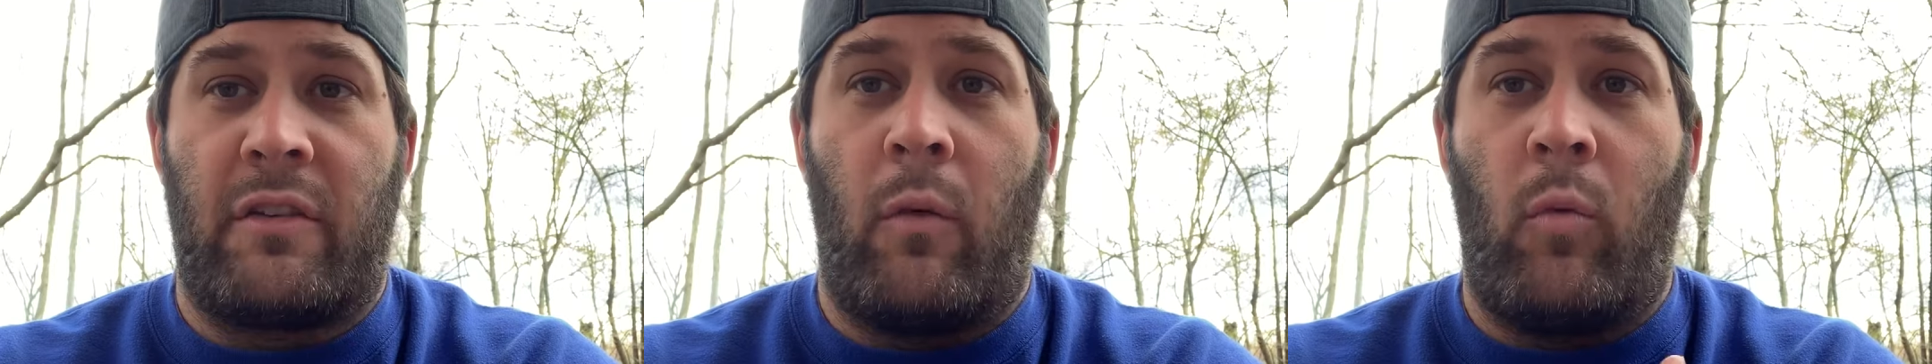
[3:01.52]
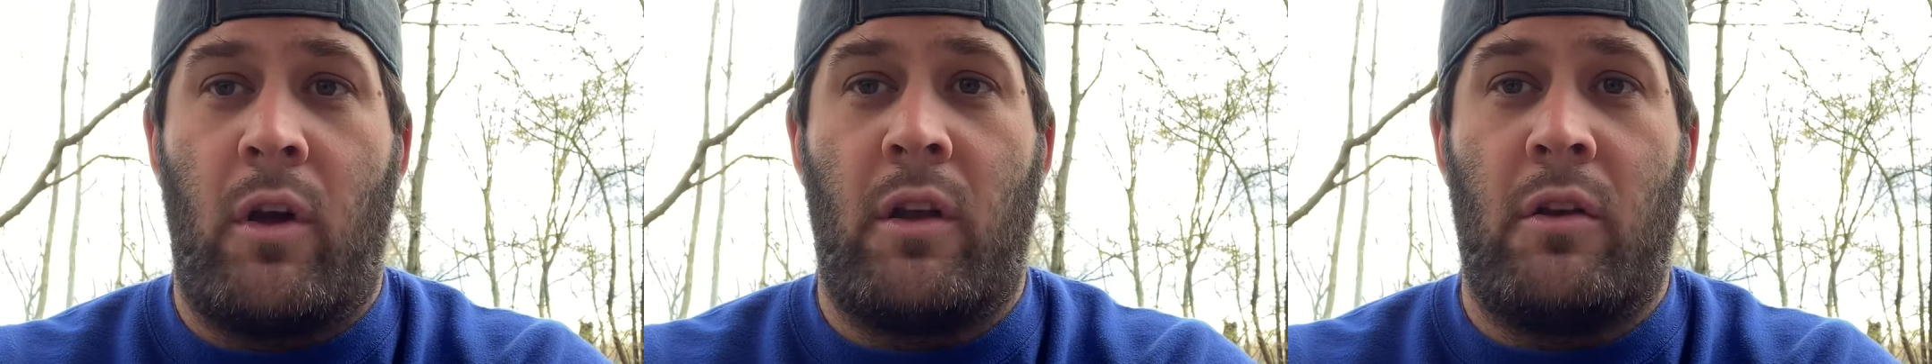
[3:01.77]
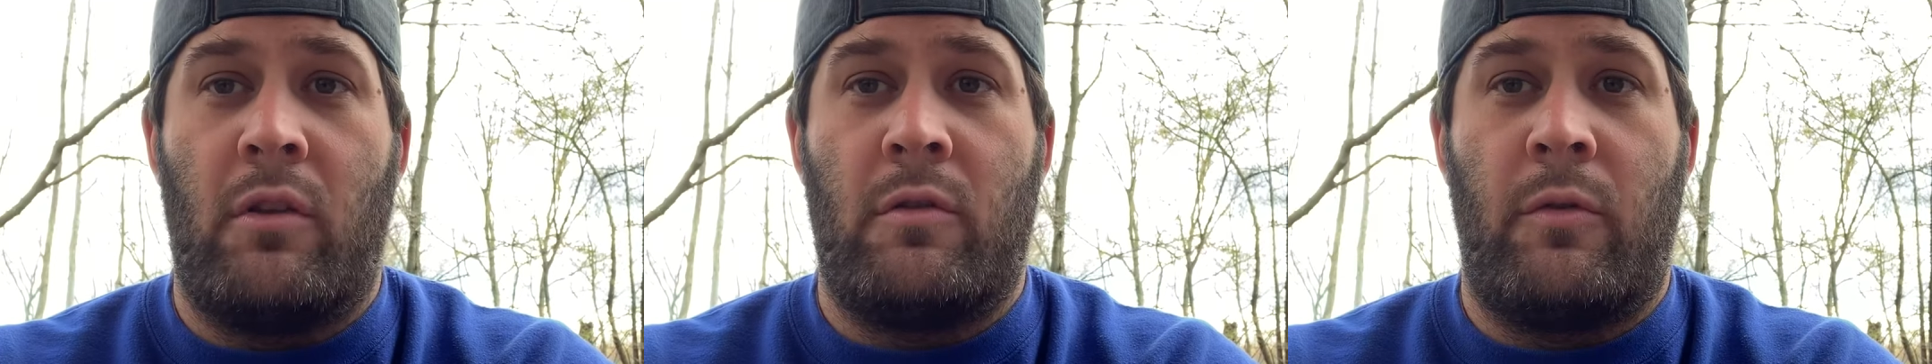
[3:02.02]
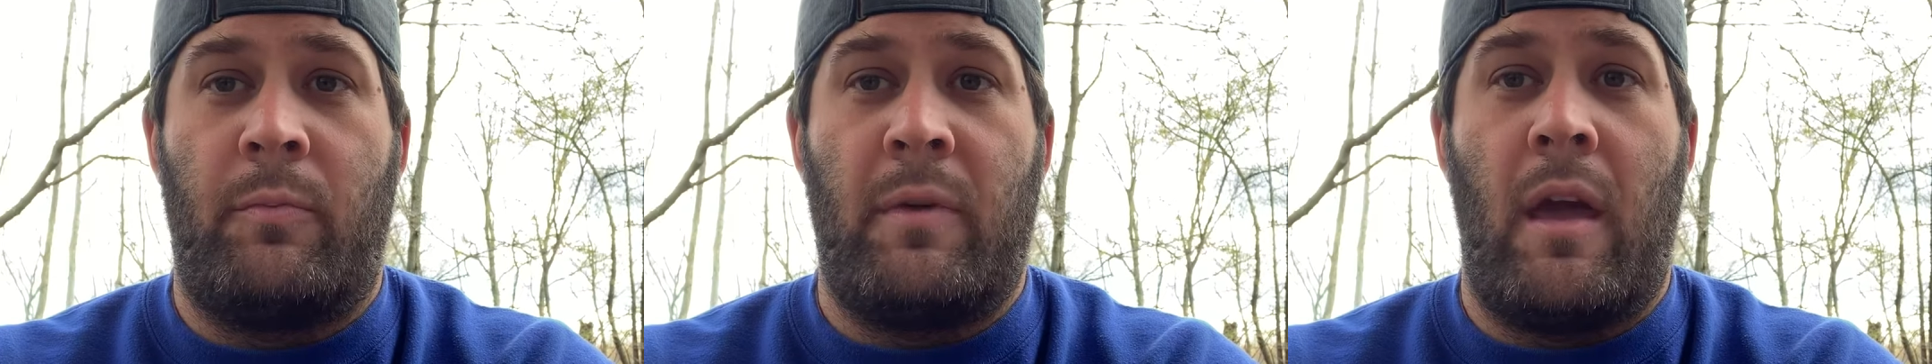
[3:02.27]
want you to
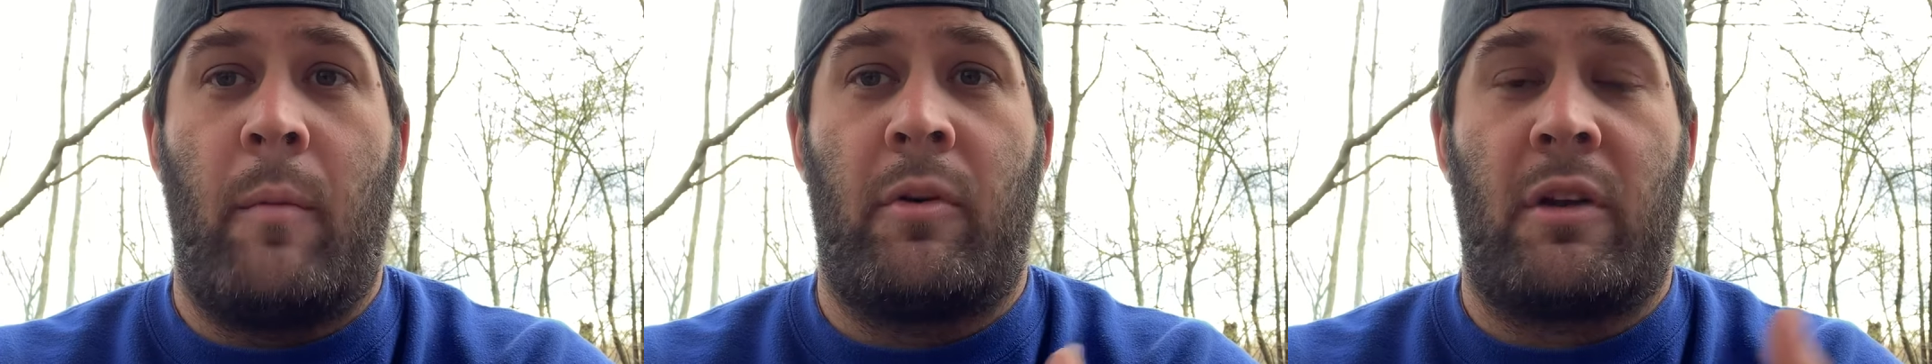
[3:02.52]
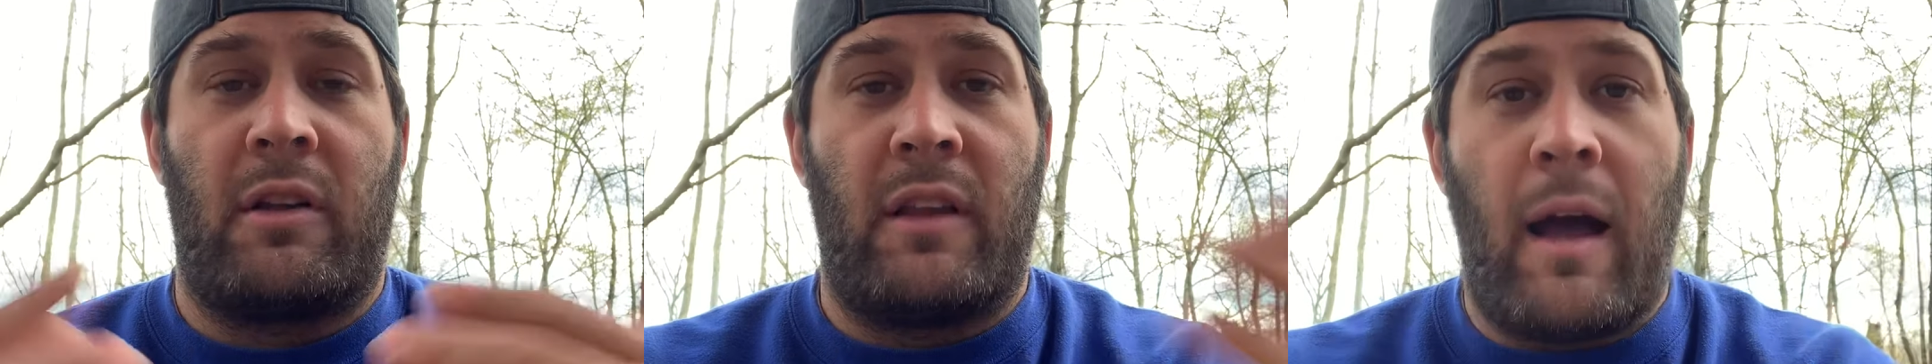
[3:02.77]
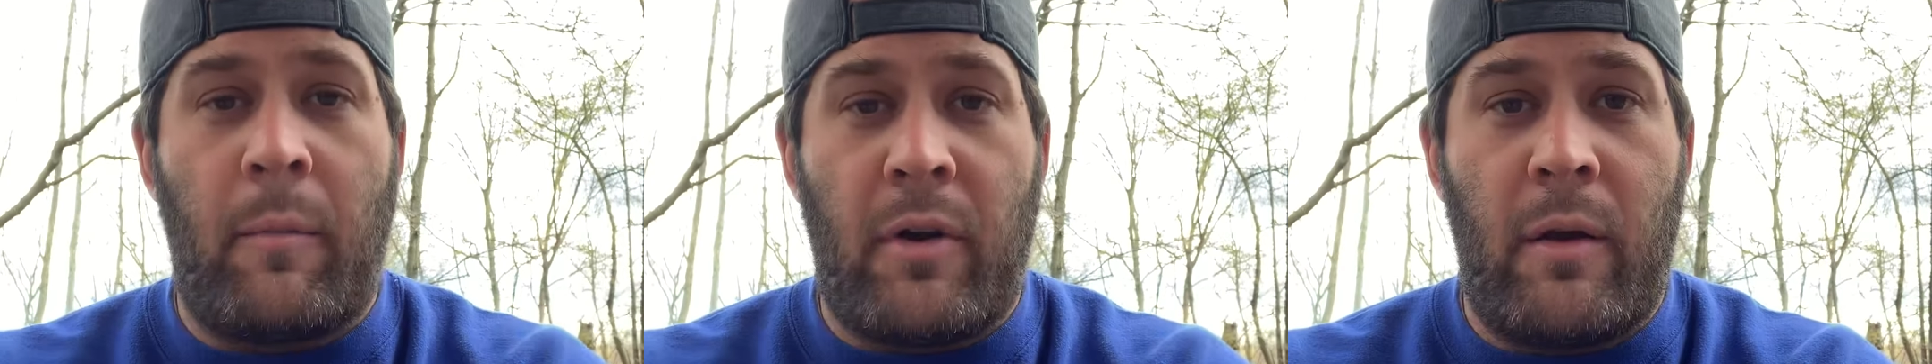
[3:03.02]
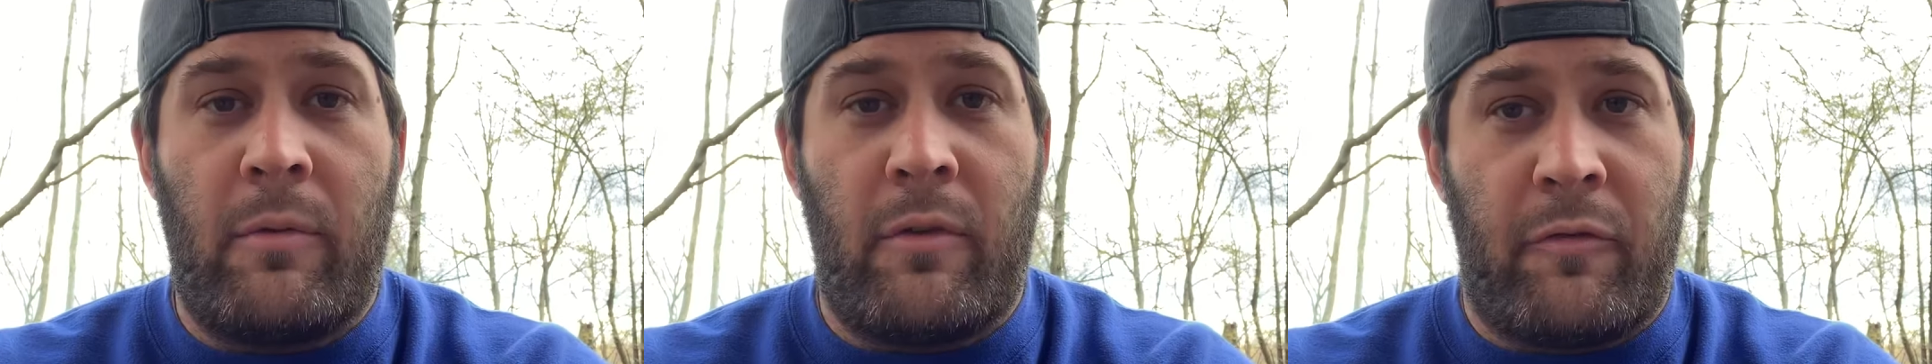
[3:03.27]
just be able to
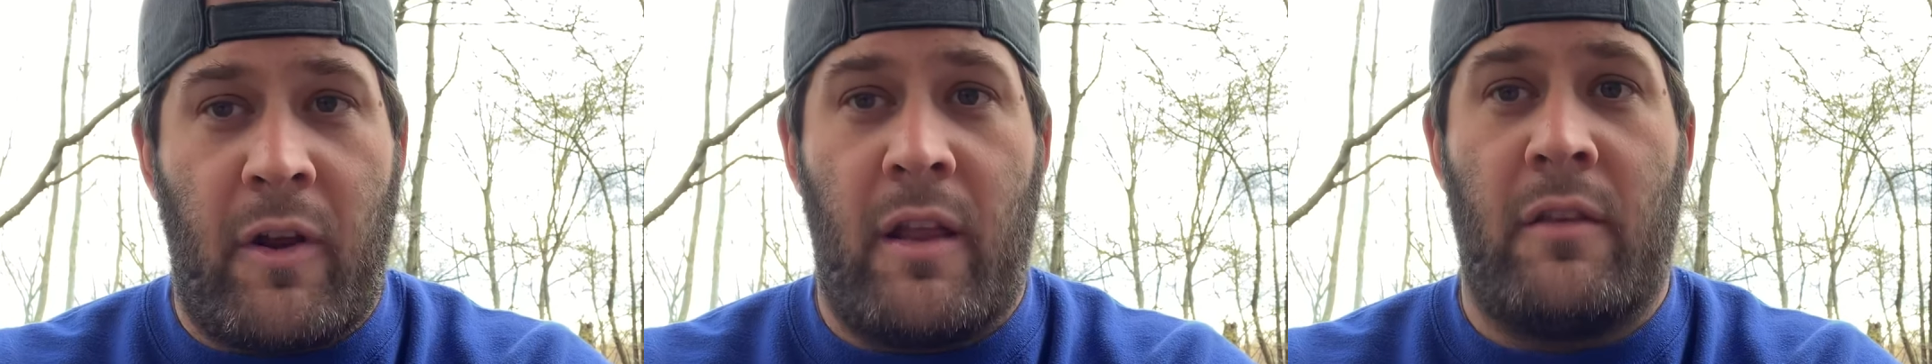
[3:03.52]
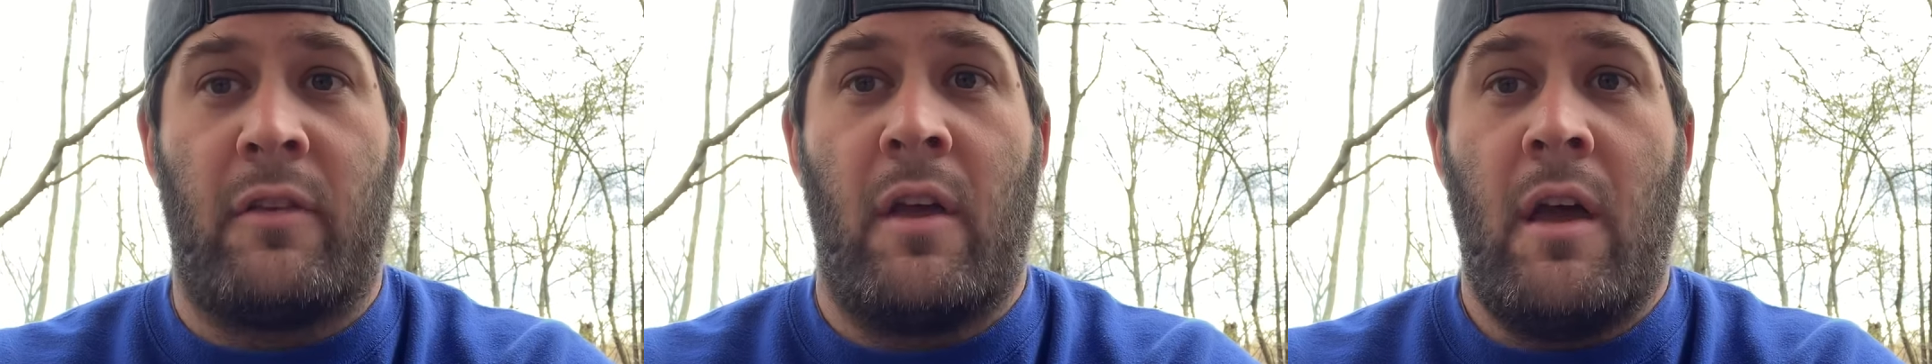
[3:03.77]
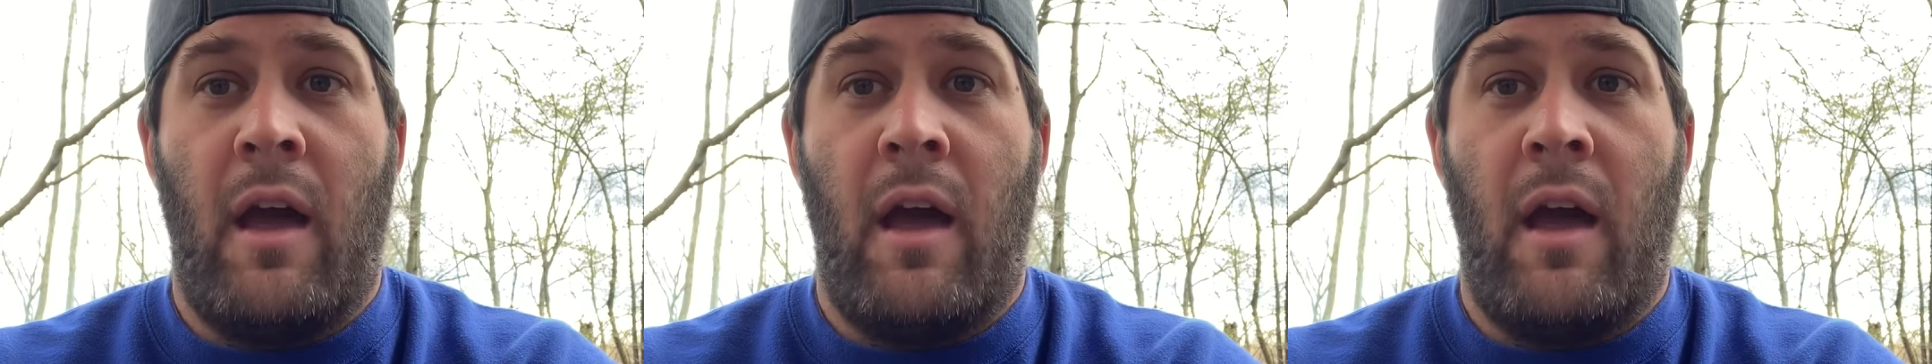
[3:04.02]
collaborate with your friends,